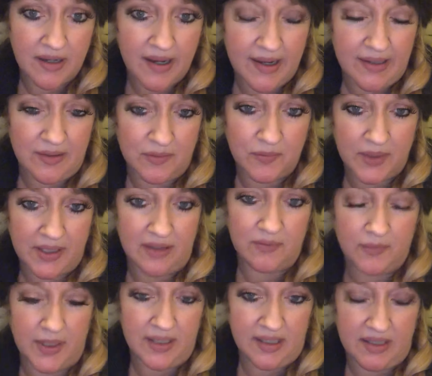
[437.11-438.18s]
and
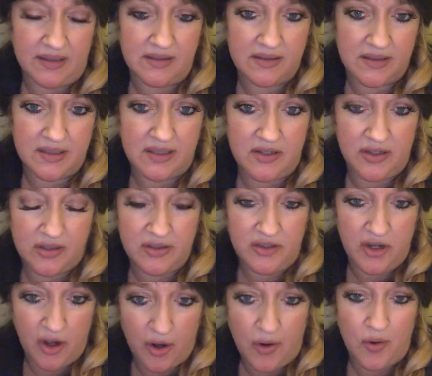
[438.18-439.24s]
we need to
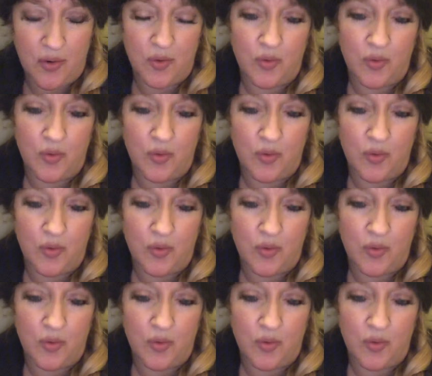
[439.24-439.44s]
know